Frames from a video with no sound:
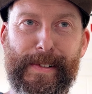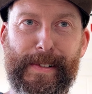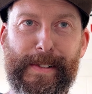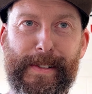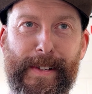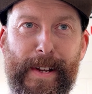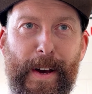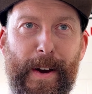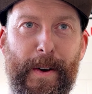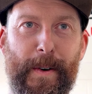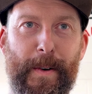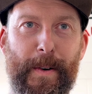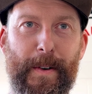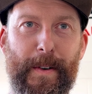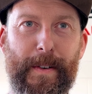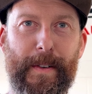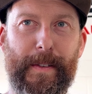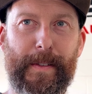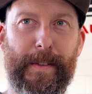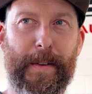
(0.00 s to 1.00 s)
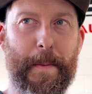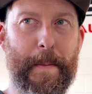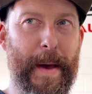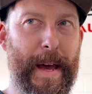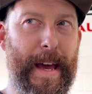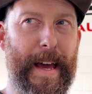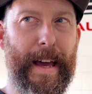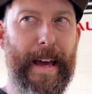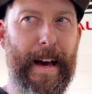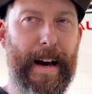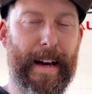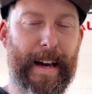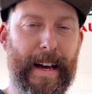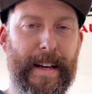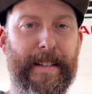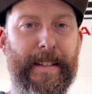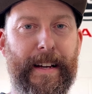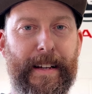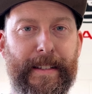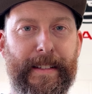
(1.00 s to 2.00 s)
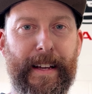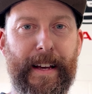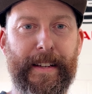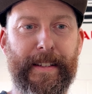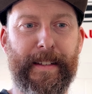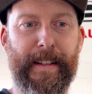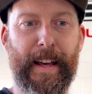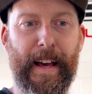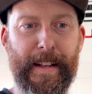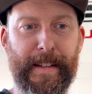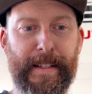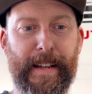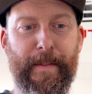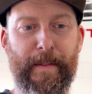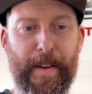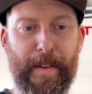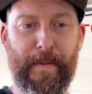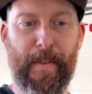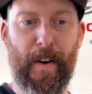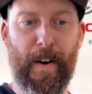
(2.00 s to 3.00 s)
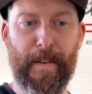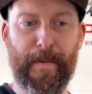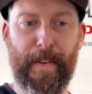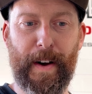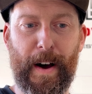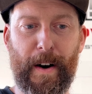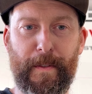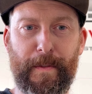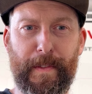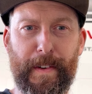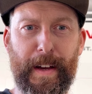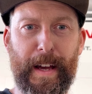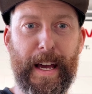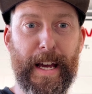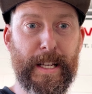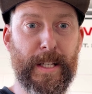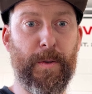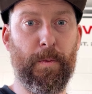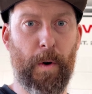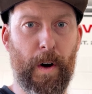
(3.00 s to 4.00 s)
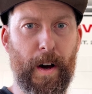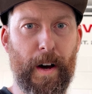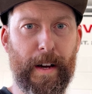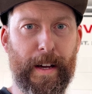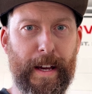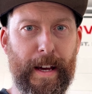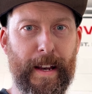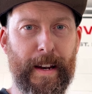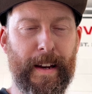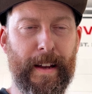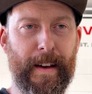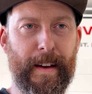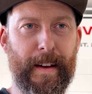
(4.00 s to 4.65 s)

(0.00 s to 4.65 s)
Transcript: So to me, I guess that says the N75 valve is working